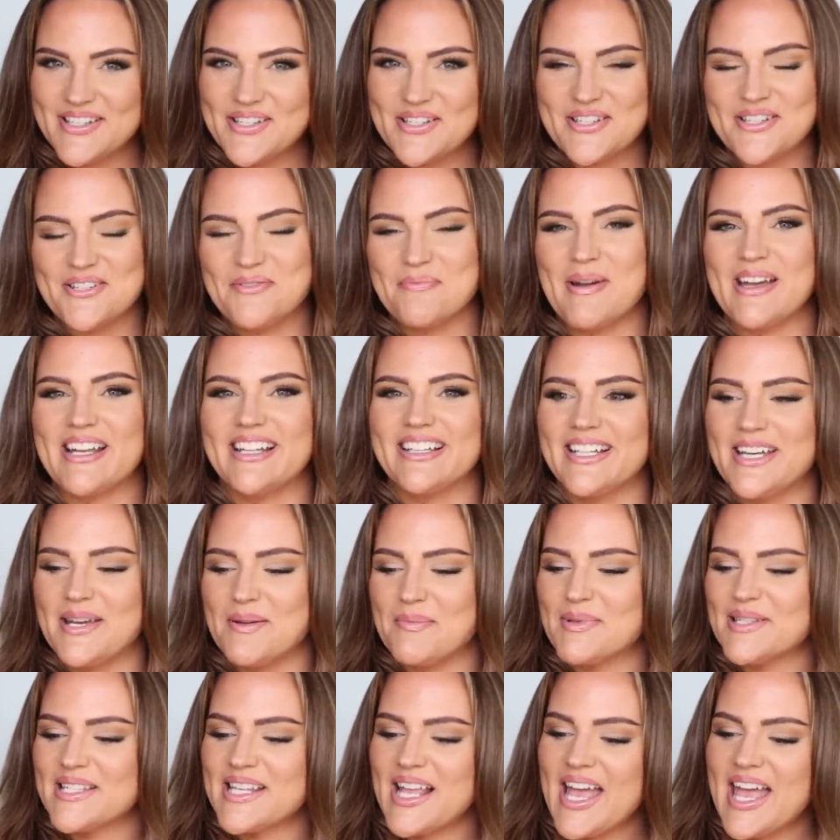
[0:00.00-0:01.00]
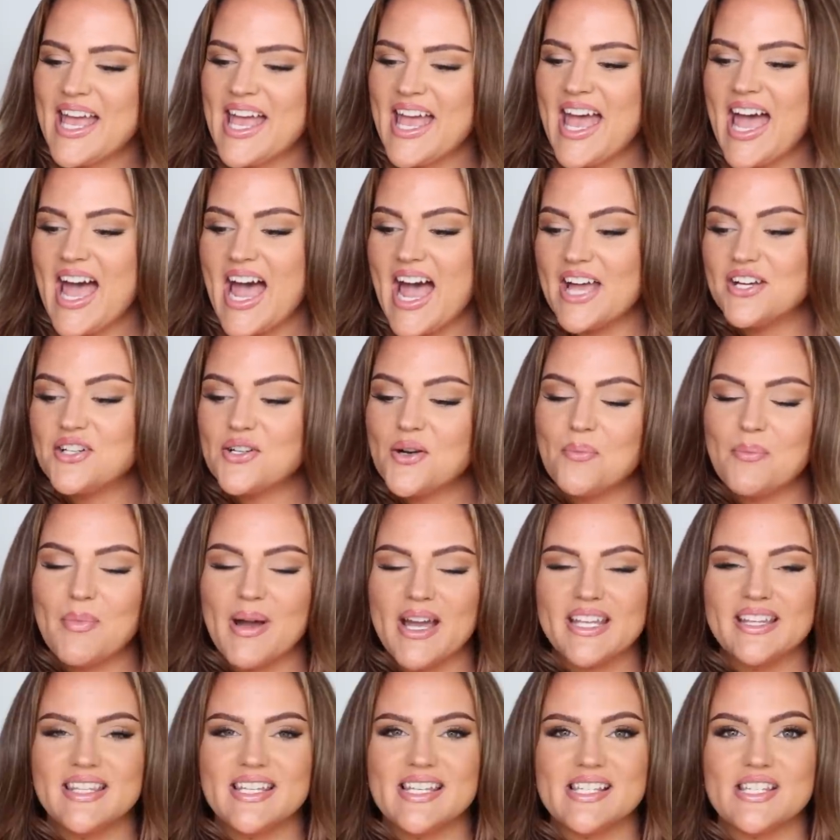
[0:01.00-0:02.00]
to my lips. I don't
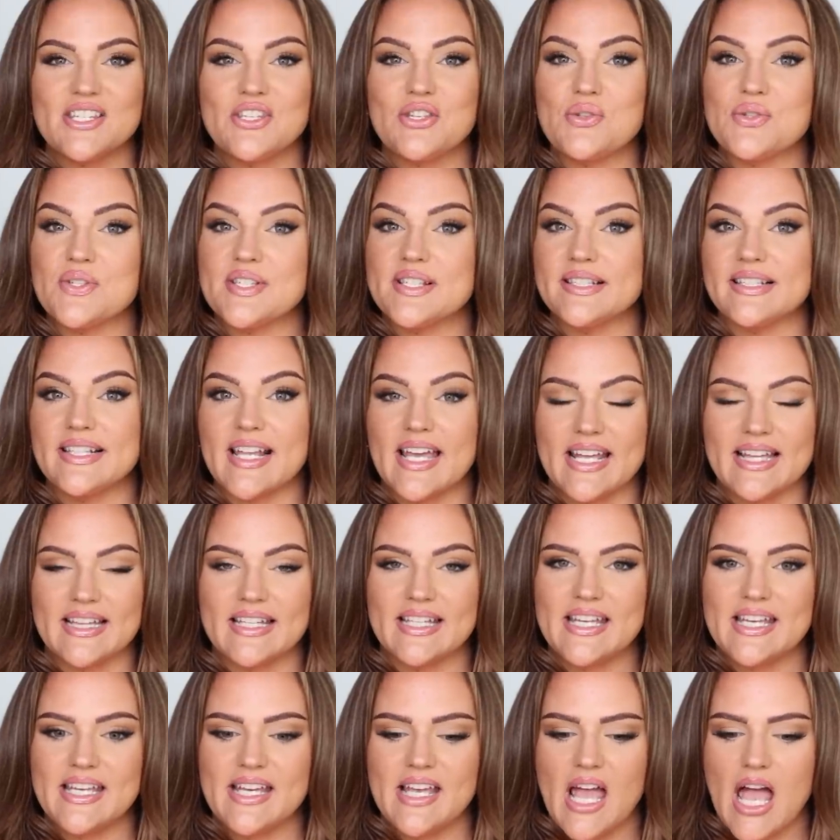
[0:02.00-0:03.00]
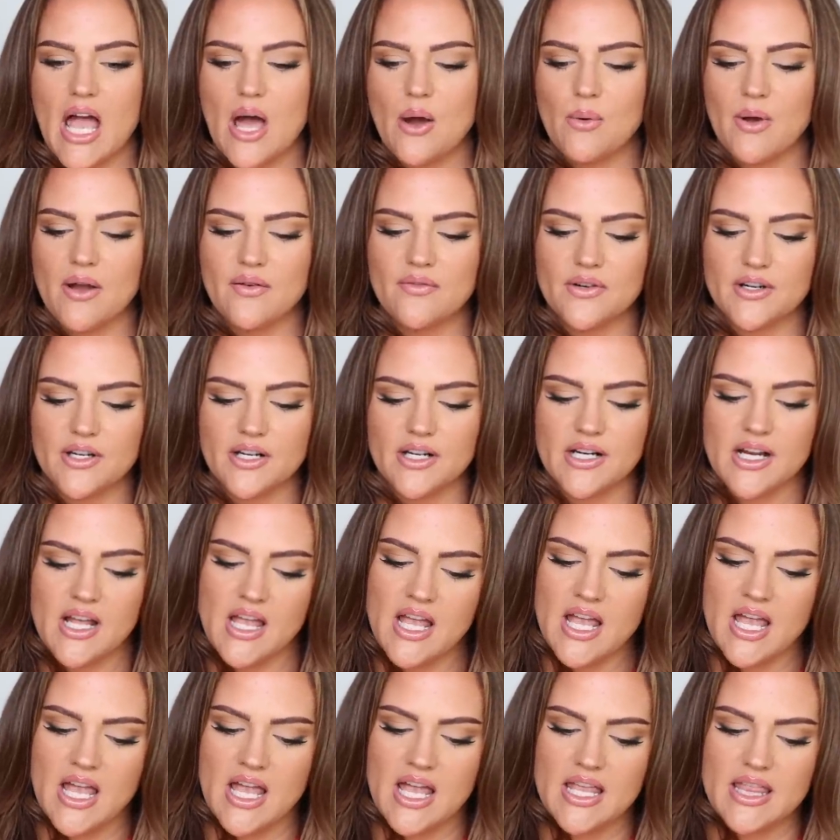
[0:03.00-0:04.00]
mind this used lightly. However,
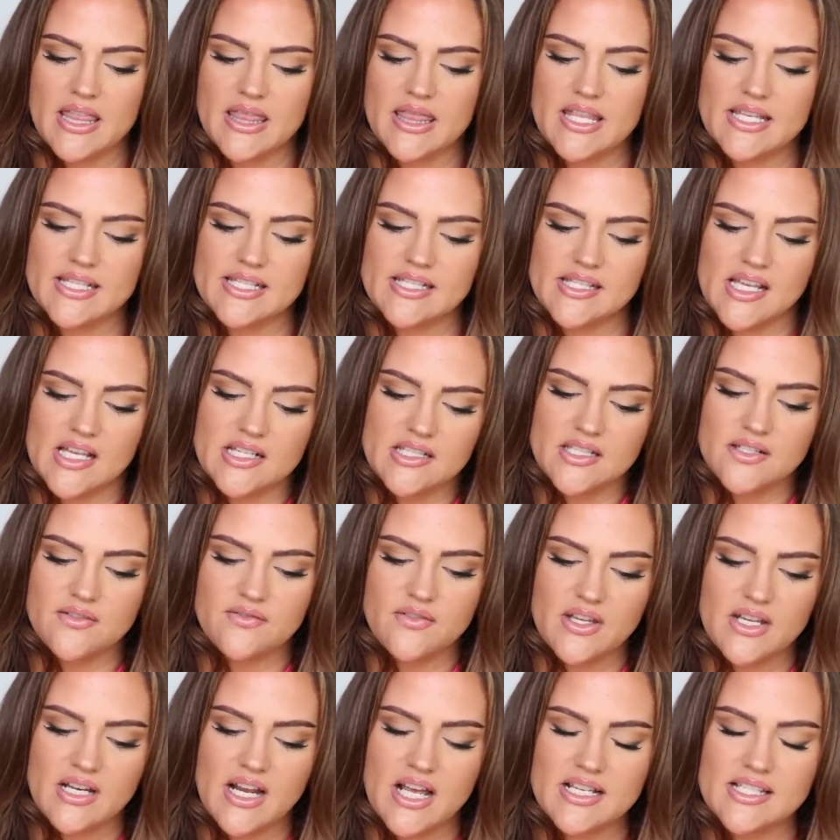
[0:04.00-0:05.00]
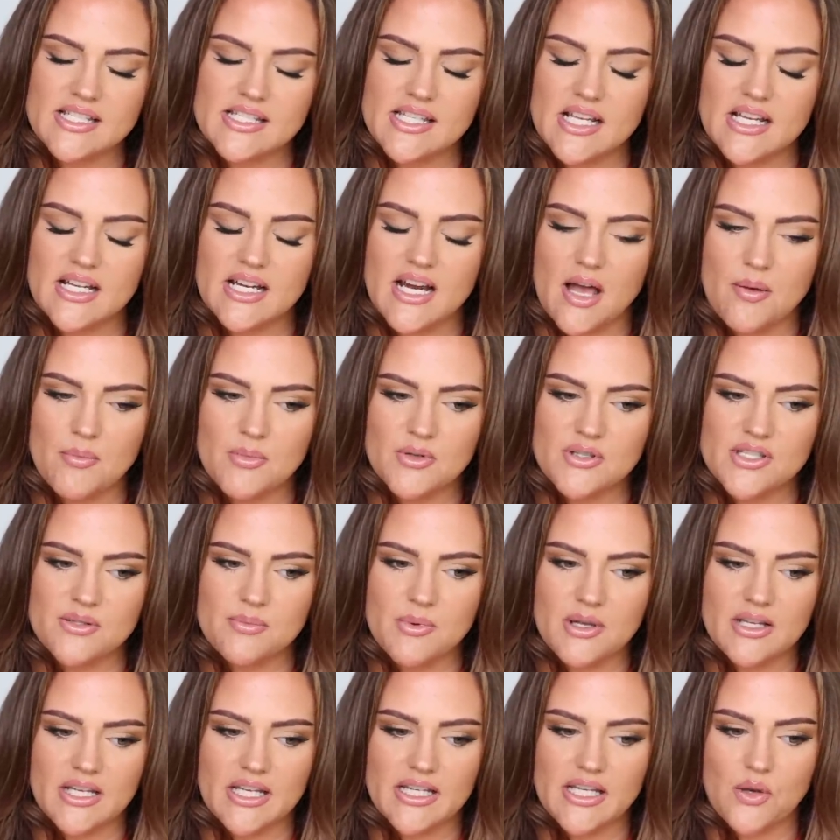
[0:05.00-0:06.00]
the scent of it, I said it almost
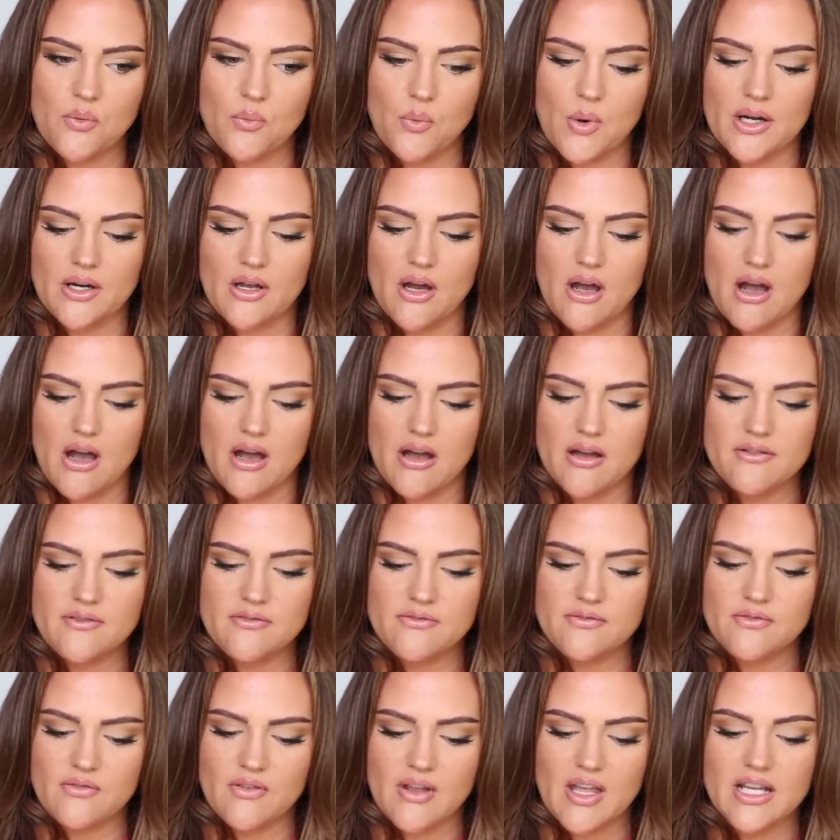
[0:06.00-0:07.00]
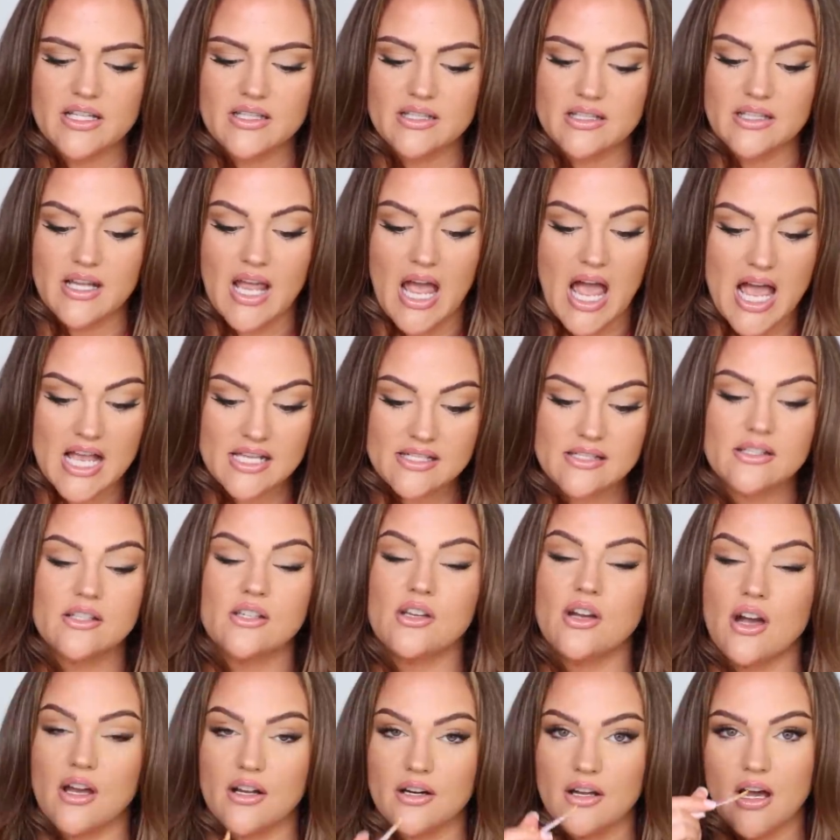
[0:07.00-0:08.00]
smelled like it went off. It hasn't
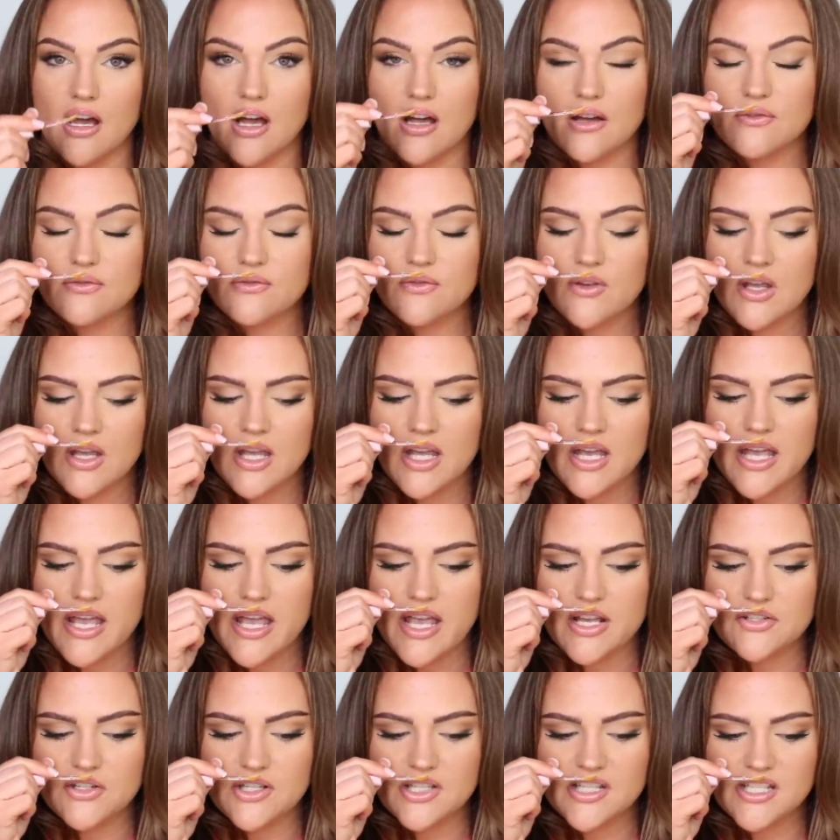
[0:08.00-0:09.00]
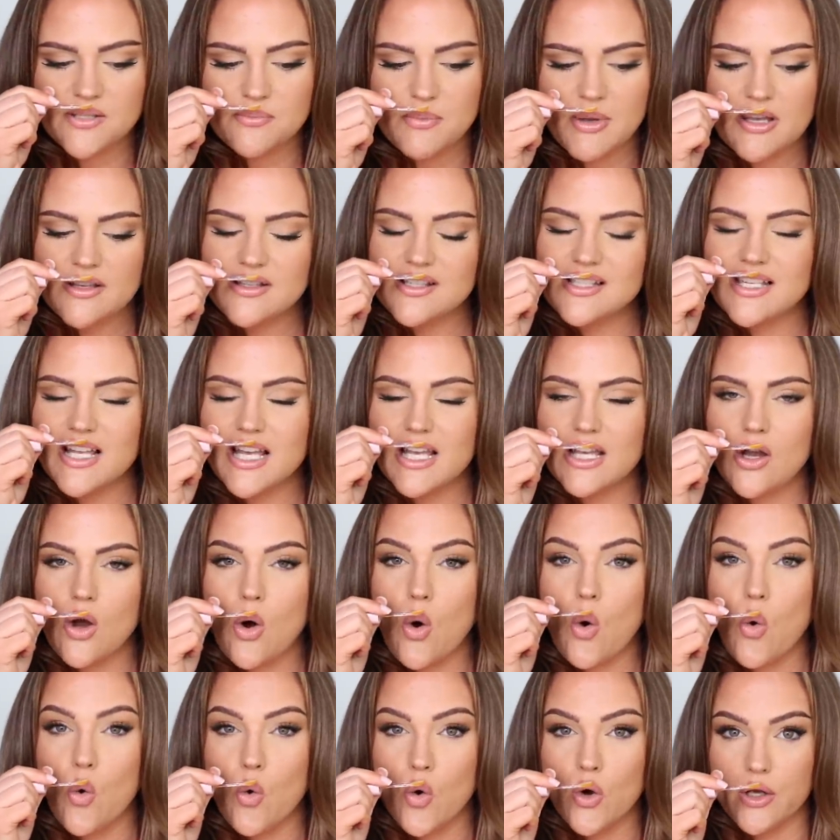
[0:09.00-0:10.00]
gone off. It just smells like
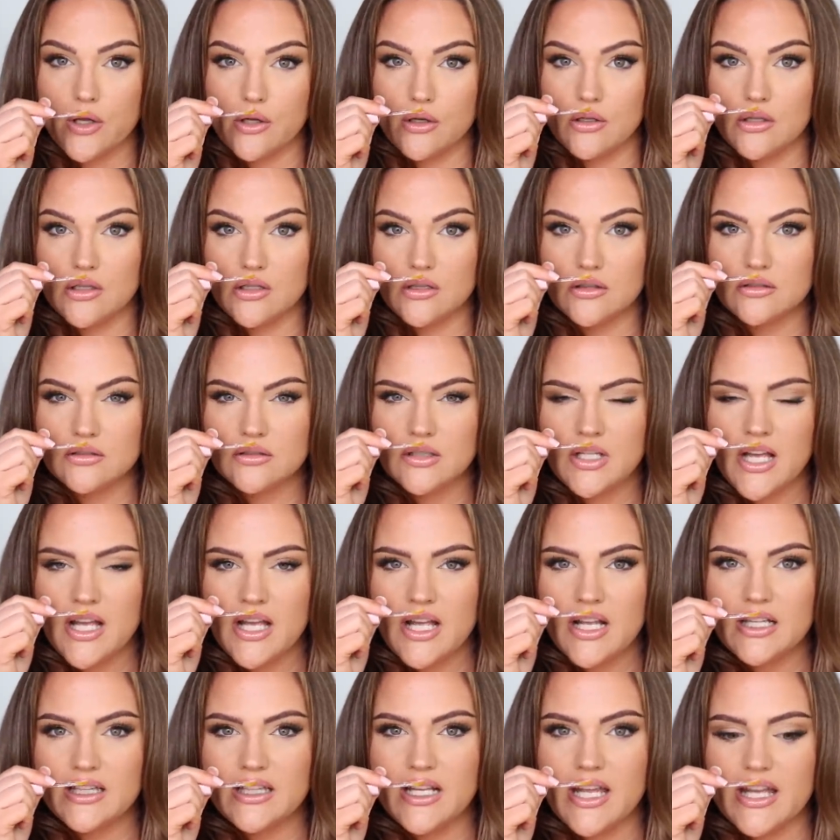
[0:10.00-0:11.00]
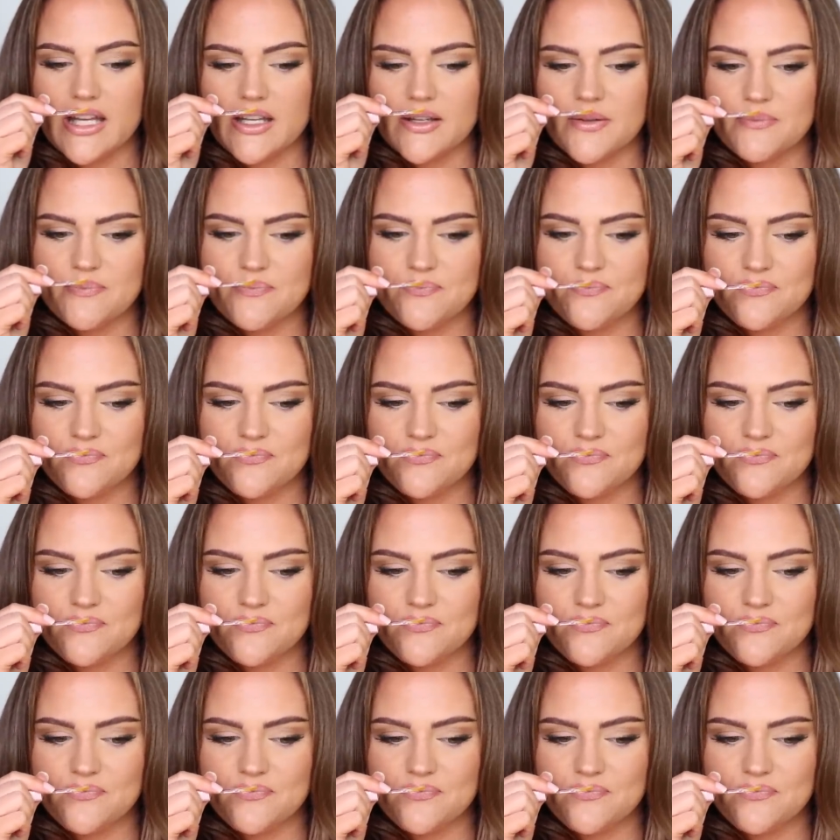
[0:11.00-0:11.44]
oil, like